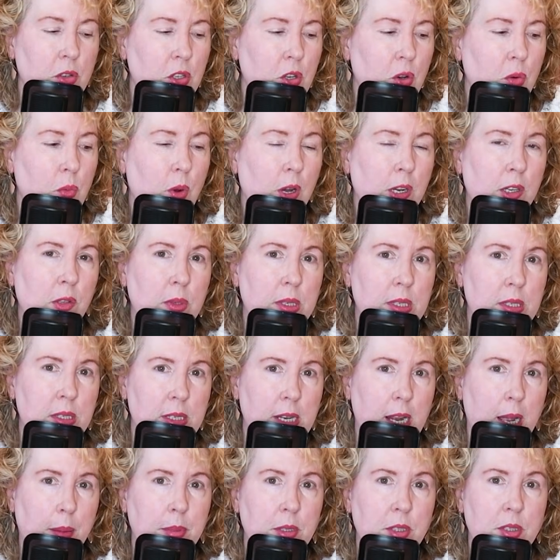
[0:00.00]
you'll want to
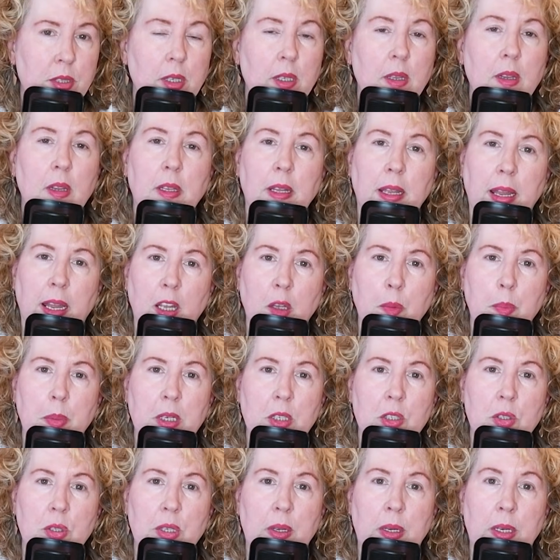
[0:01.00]
establish a link
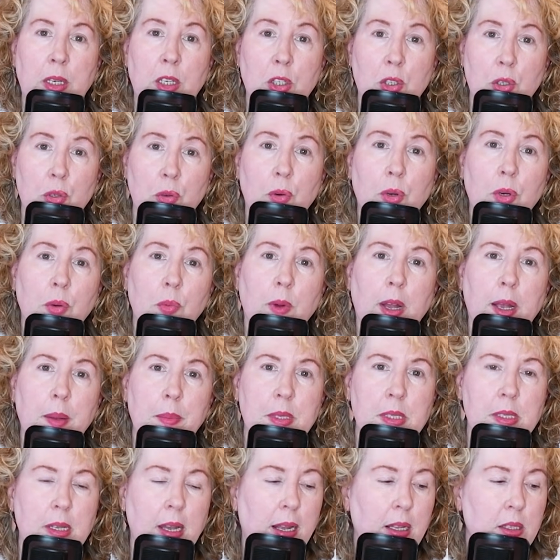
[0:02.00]
between your
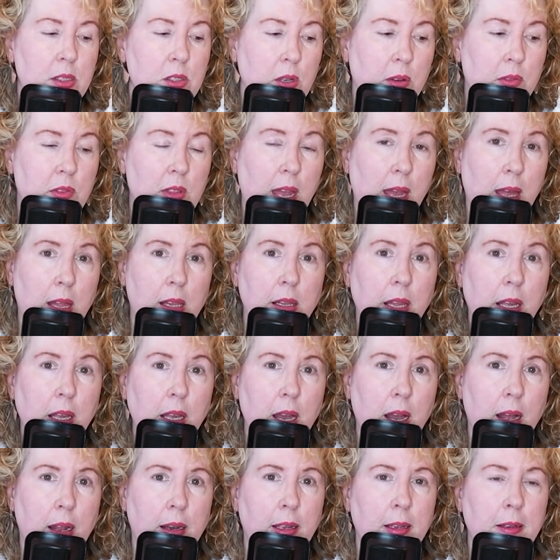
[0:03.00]
website, so if they
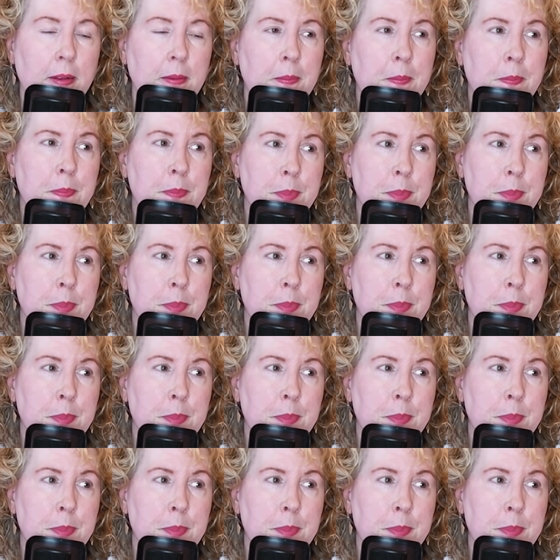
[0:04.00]
click on it,